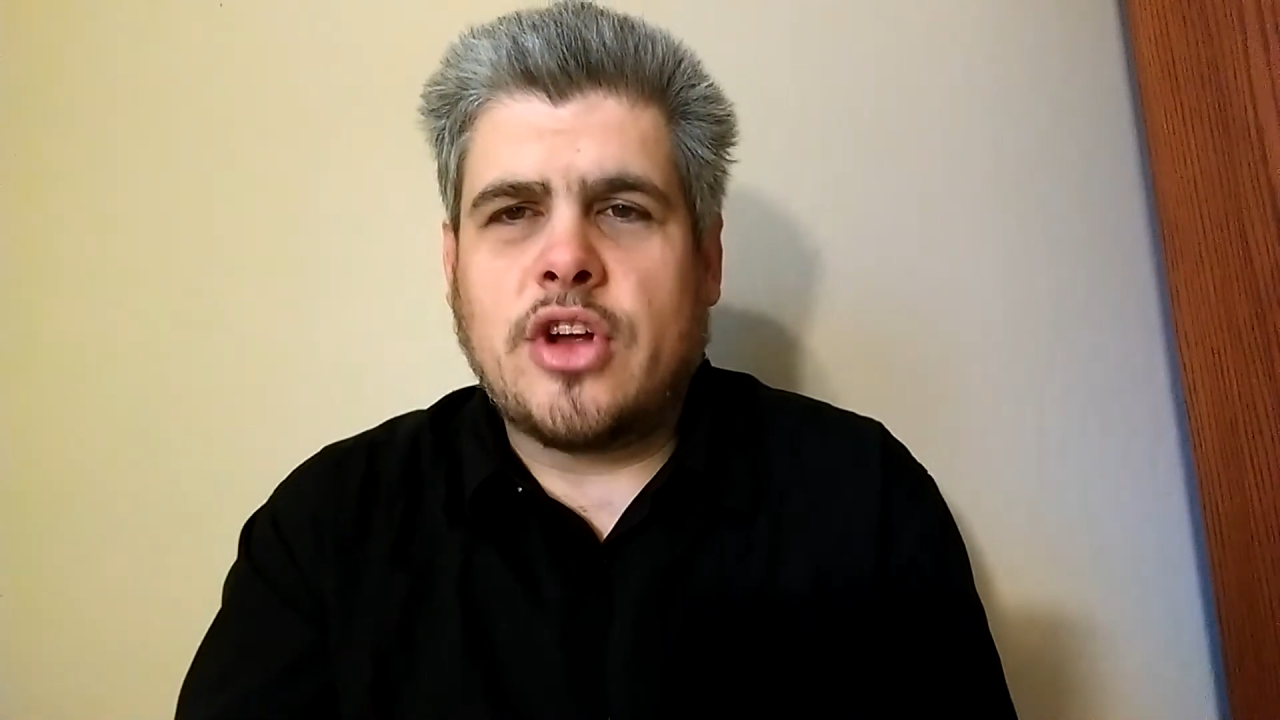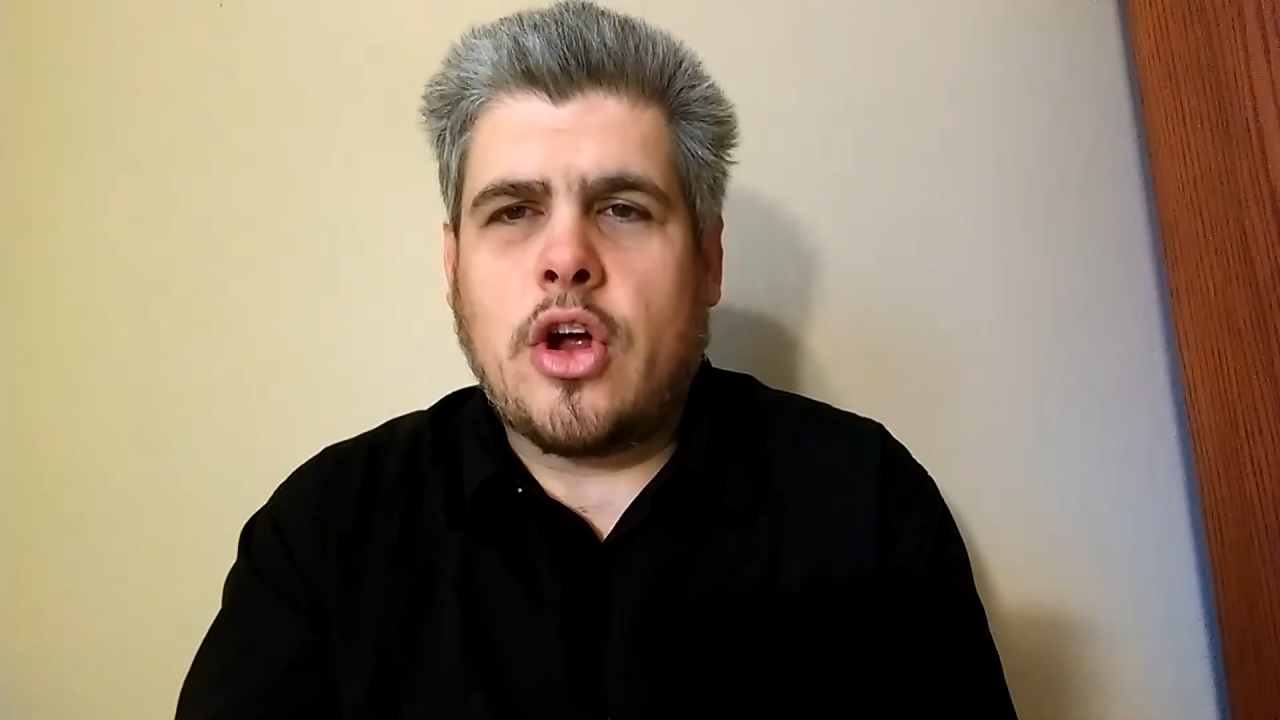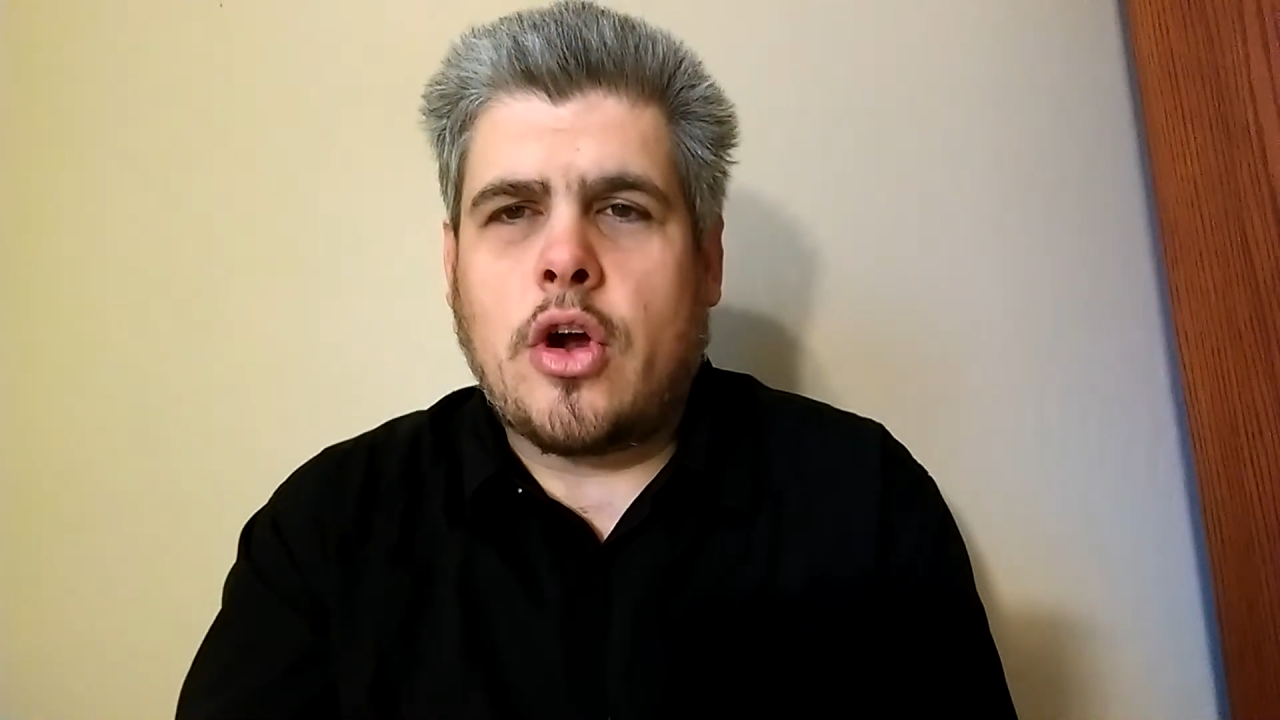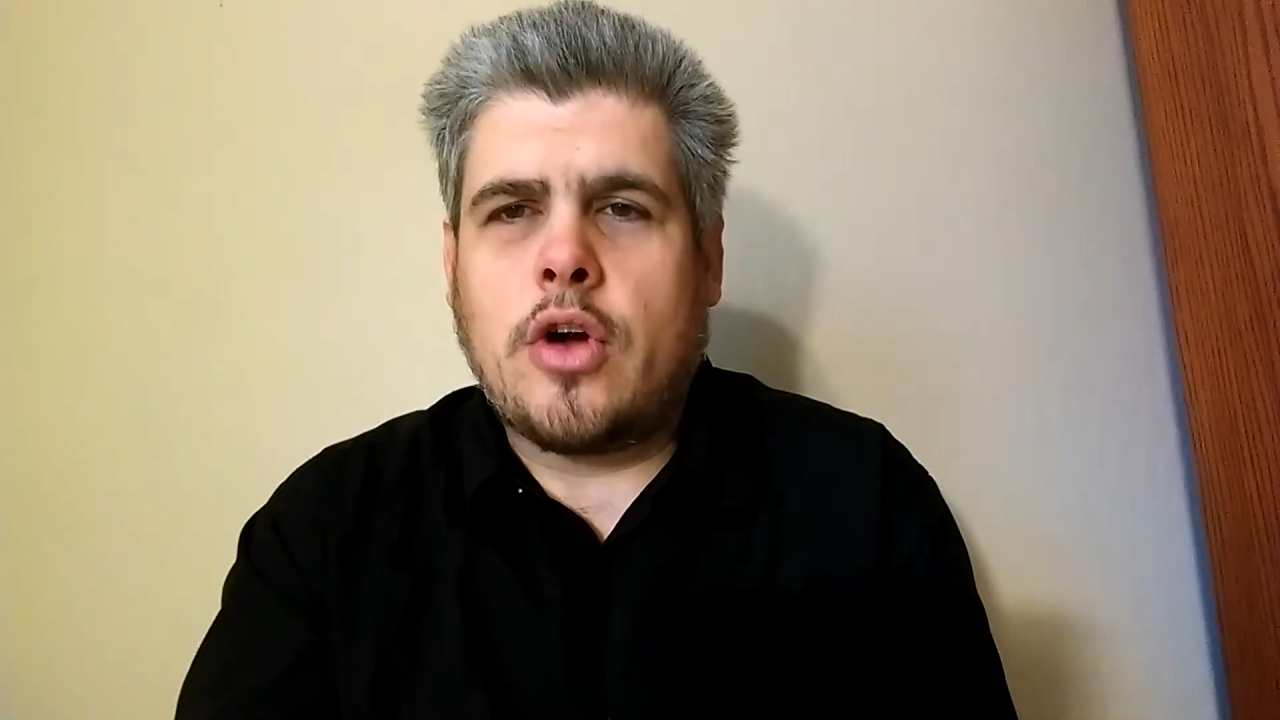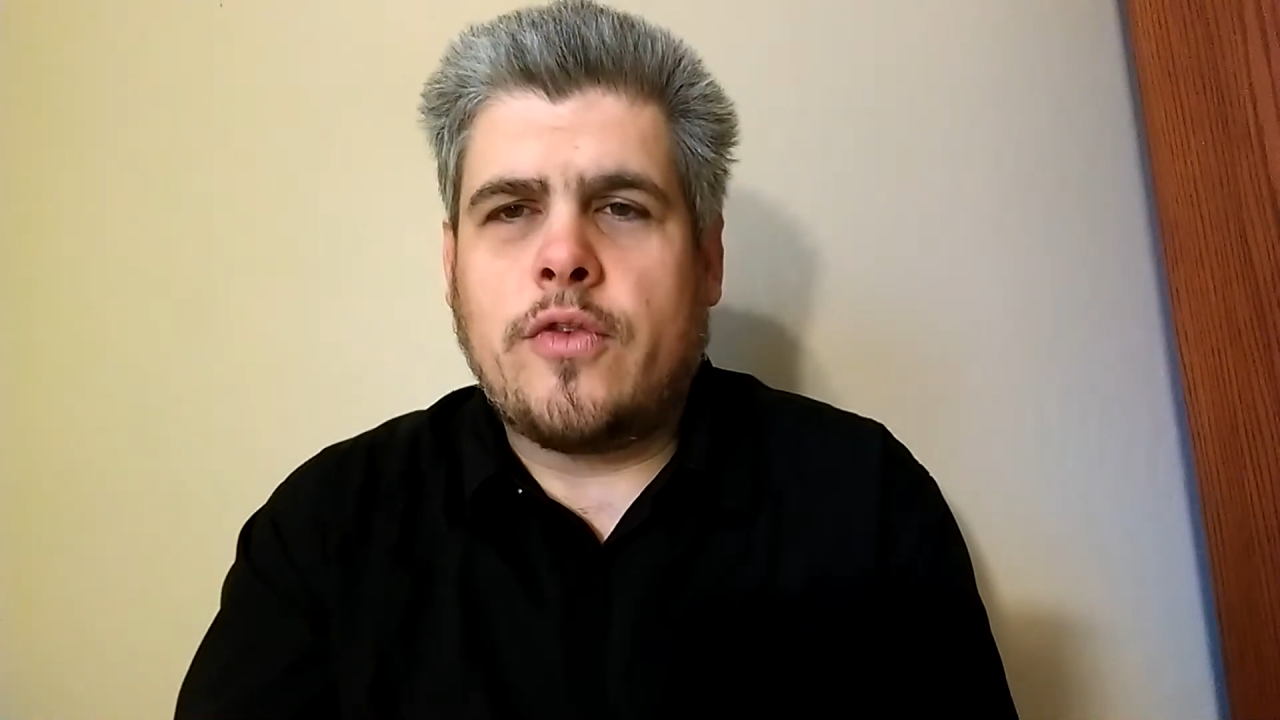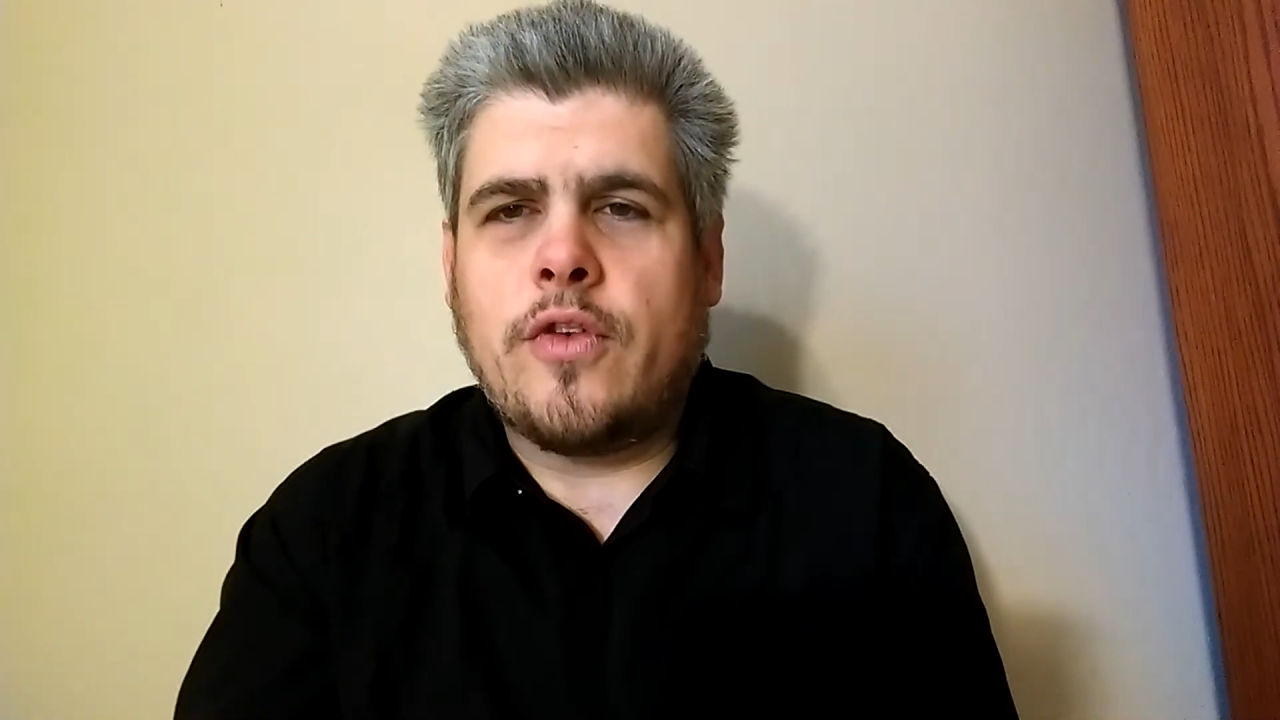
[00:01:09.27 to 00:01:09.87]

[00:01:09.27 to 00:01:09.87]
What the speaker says: have